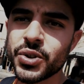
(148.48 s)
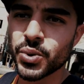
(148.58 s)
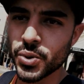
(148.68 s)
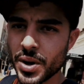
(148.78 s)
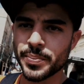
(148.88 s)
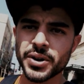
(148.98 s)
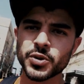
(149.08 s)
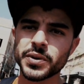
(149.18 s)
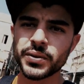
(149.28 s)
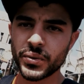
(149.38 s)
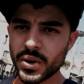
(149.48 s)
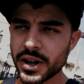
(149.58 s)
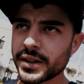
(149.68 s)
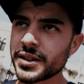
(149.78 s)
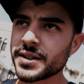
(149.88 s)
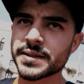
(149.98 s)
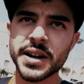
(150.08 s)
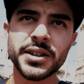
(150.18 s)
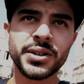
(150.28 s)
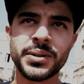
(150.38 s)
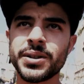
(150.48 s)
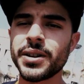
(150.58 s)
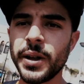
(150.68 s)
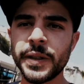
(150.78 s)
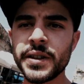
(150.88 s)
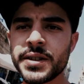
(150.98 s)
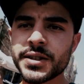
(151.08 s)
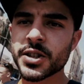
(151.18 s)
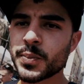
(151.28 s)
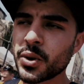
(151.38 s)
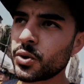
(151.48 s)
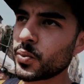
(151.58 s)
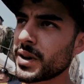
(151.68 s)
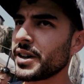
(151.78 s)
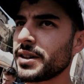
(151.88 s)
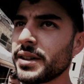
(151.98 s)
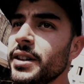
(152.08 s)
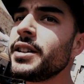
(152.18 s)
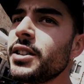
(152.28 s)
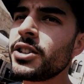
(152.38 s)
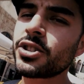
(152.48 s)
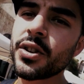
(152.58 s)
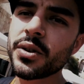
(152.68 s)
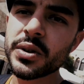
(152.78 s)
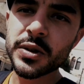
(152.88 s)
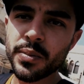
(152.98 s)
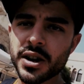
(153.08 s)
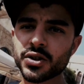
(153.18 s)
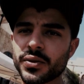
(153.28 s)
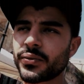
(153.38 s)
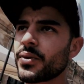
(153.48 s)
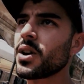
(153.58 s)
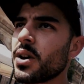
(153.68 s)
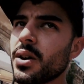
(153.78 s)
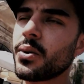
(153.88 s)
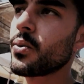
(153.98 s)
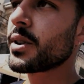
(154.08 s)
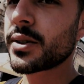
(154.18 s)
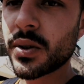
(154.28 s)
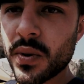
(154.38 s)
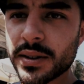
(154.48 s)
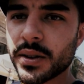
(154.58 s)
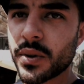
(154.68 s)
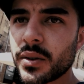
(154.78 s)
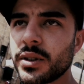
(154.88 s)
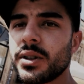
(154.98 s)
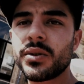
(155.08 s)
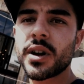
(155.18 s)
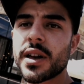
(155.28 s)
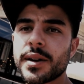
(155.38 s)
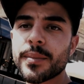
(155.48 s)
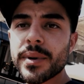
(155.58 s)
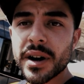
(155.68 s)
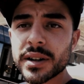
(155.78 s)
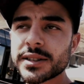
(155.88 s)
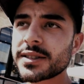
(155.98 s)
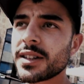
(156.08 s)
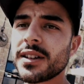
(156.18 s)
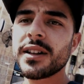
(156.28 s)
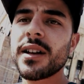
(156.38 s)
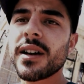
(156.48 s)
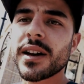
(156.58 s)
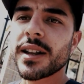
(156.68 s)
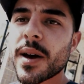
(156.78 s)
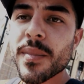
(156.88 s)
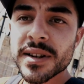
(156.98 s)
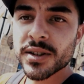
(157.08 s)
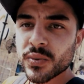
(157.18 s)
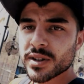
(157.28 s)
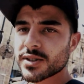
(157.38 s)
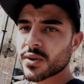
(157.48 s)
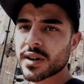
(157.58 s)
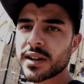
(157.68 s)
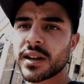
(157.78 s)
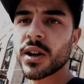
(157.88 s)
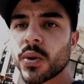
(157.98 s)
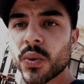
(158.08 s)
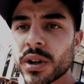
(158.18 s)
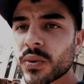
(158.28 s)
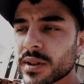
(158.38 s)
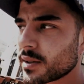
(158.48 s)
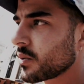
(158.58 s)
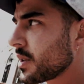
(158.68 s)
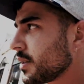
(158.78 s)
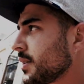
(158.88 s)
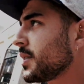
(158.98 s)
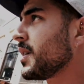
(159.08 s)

to your apartment, if you like the design here. This is the spot to buy. In addition, there is a bunch of restaurants around here and bars, an amazing restaurant, like a Greek restaurant.